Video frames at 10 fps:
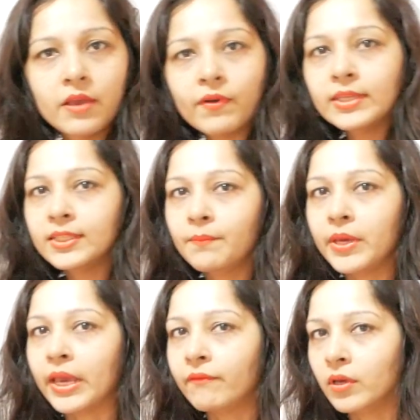If I see
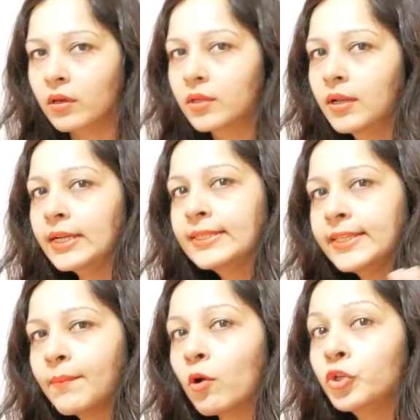behavior, let's
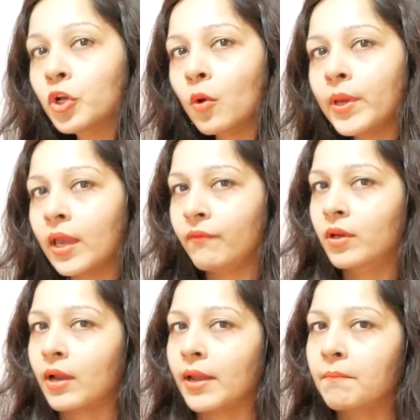see about your
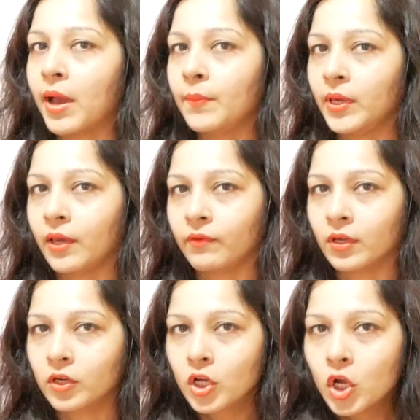behavior and my
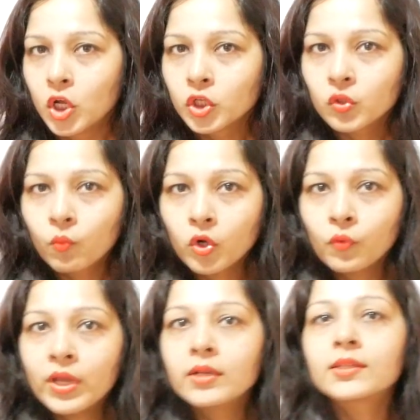behavior. So what
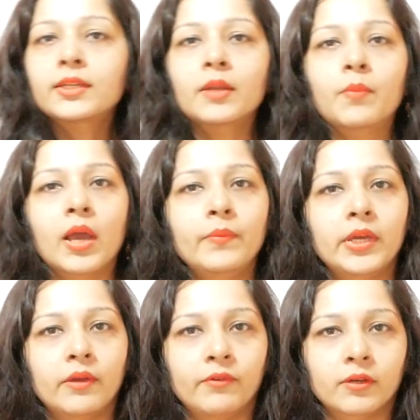do we understand by
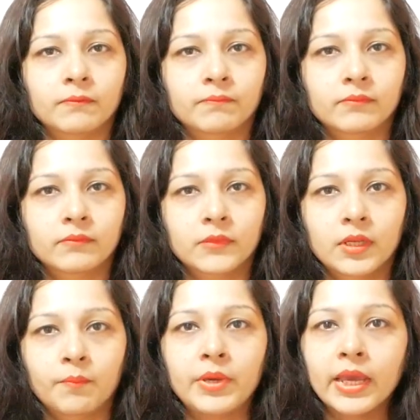behavior?
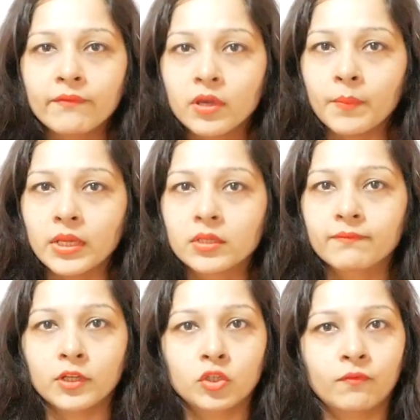Behavior means,
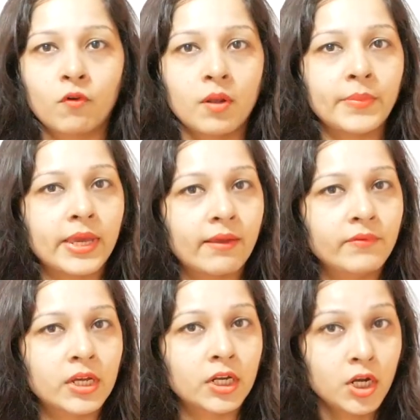first of all,
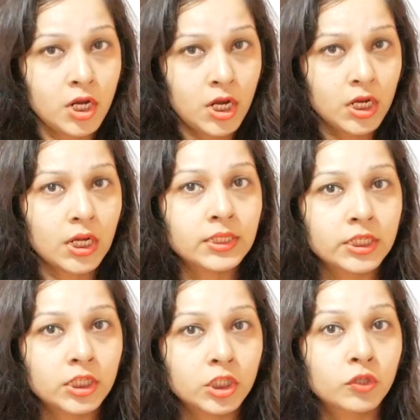behavior
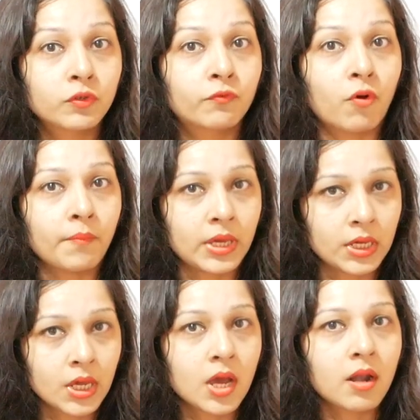considered for
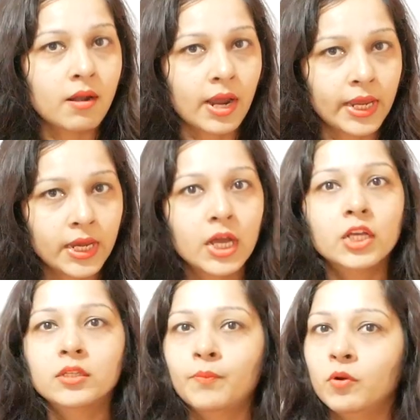me like,
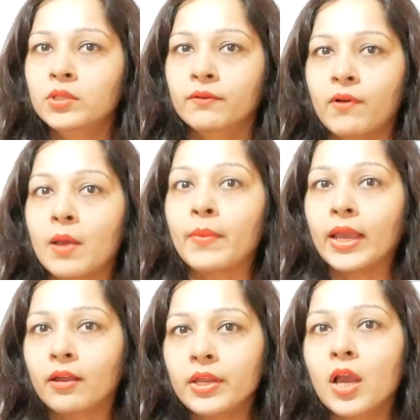suppose if I'm
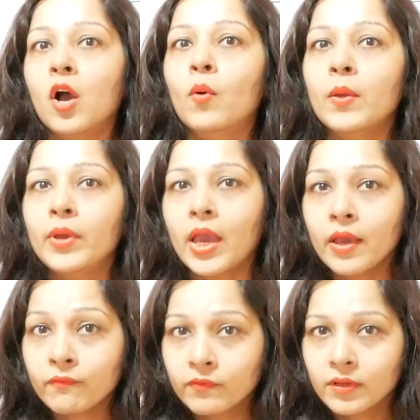angry, how I
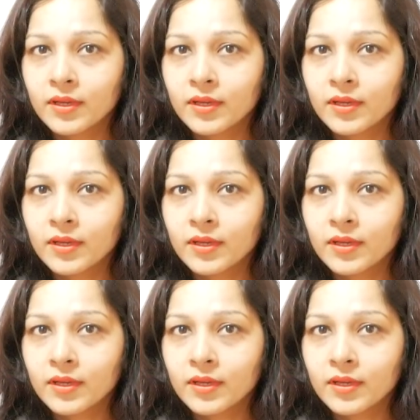behave.